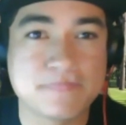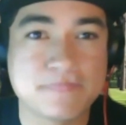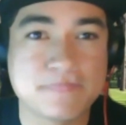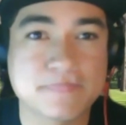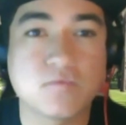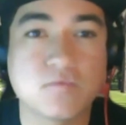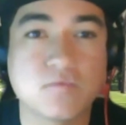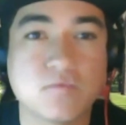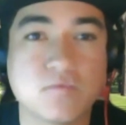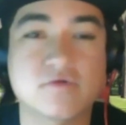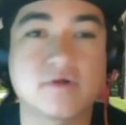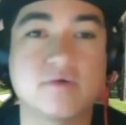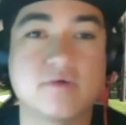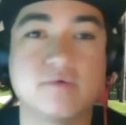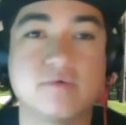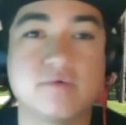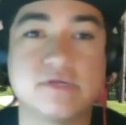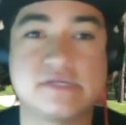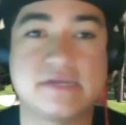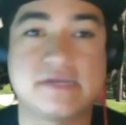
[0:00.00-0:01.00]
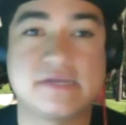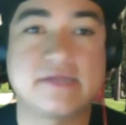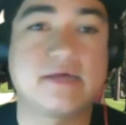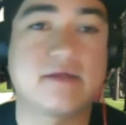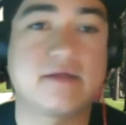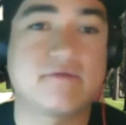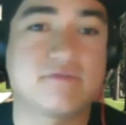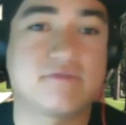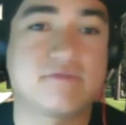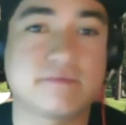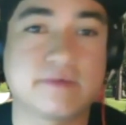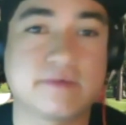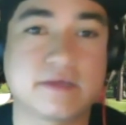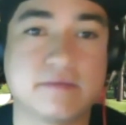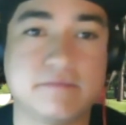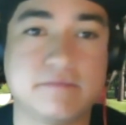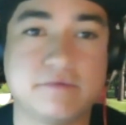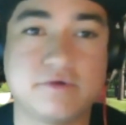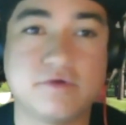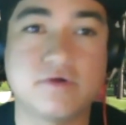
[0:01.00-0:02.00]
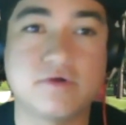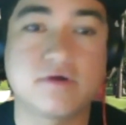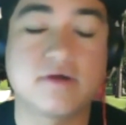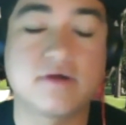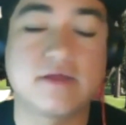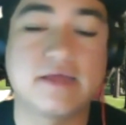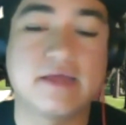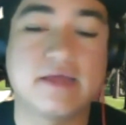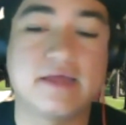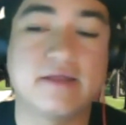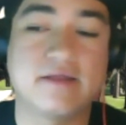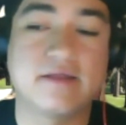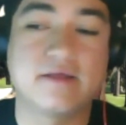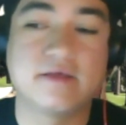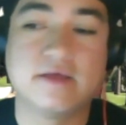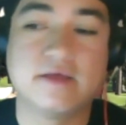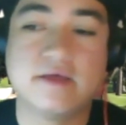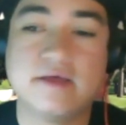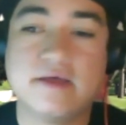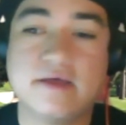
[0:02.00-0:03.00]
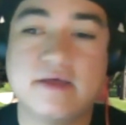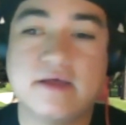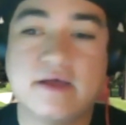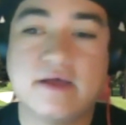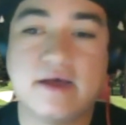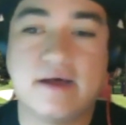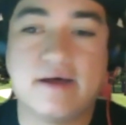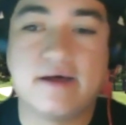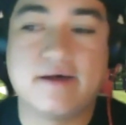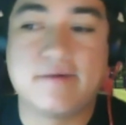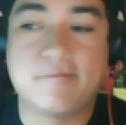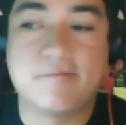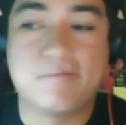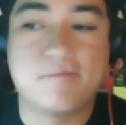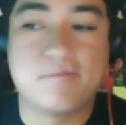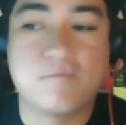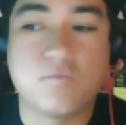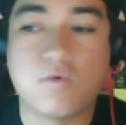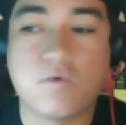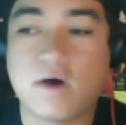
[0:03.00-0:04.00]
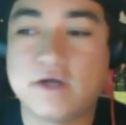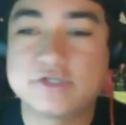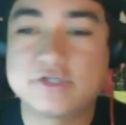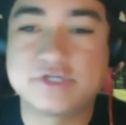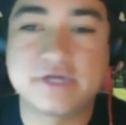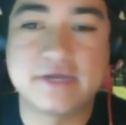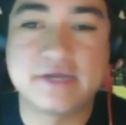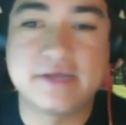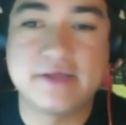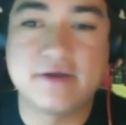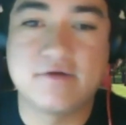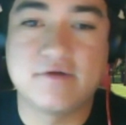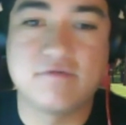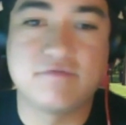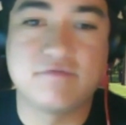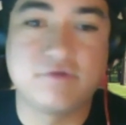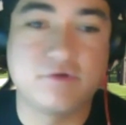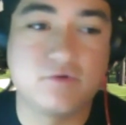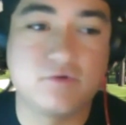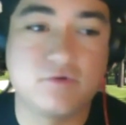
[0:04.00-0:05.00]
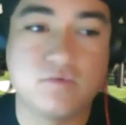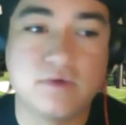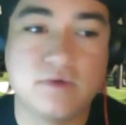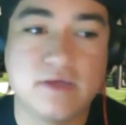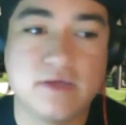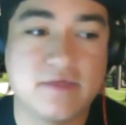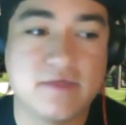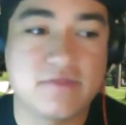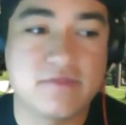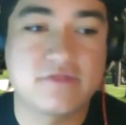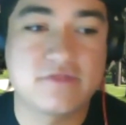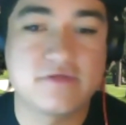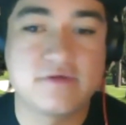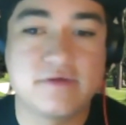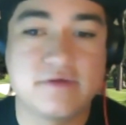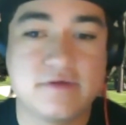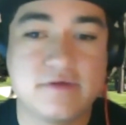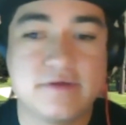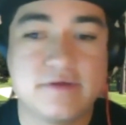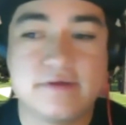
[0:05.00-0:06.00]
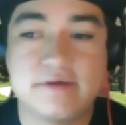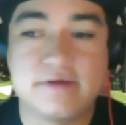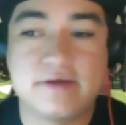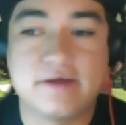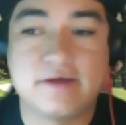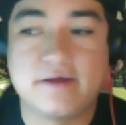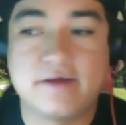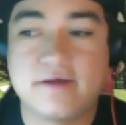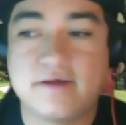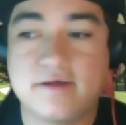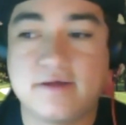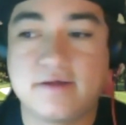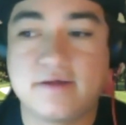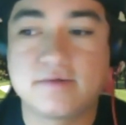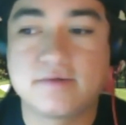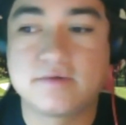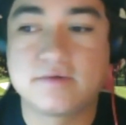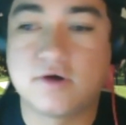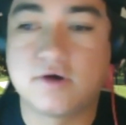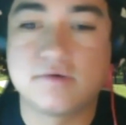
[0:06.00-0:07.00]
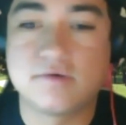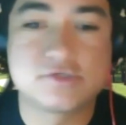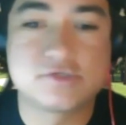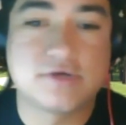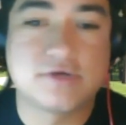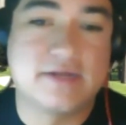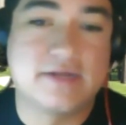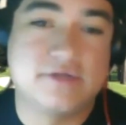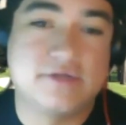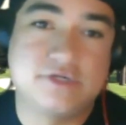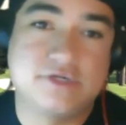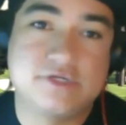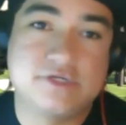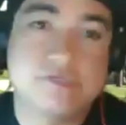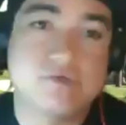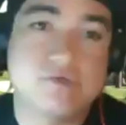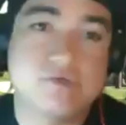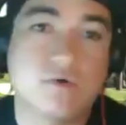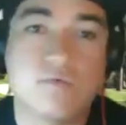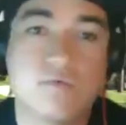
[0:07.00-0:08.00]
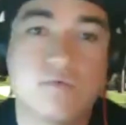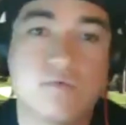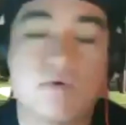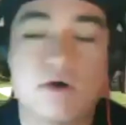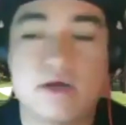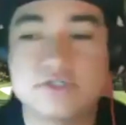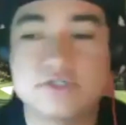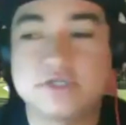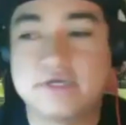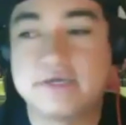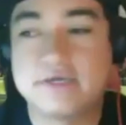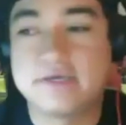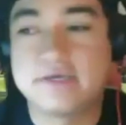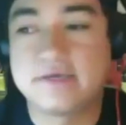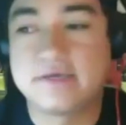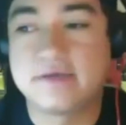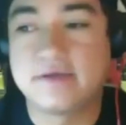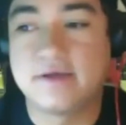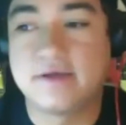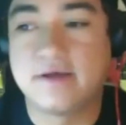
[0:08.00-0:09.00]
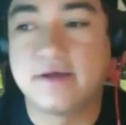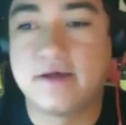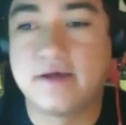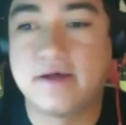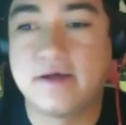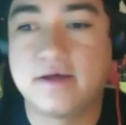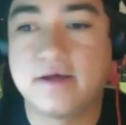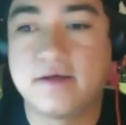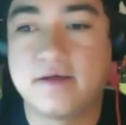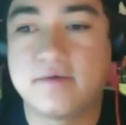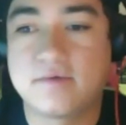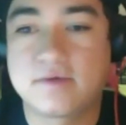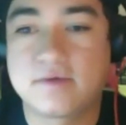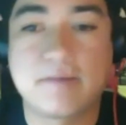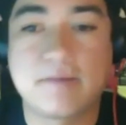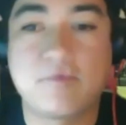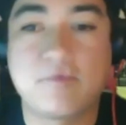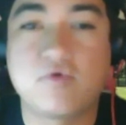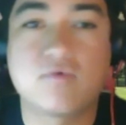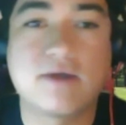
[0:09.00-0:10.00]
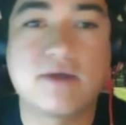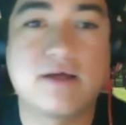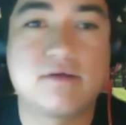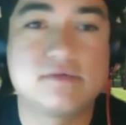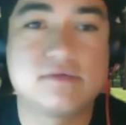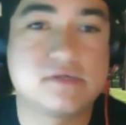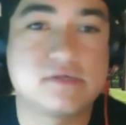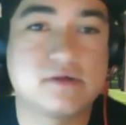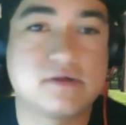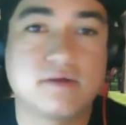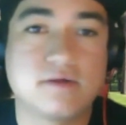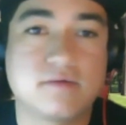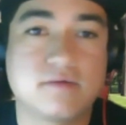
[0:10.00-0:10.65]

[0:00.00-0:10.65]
Whether it was sitting down in front of my computer and watching an interview with Golf Strategist, or watching a couple rounds of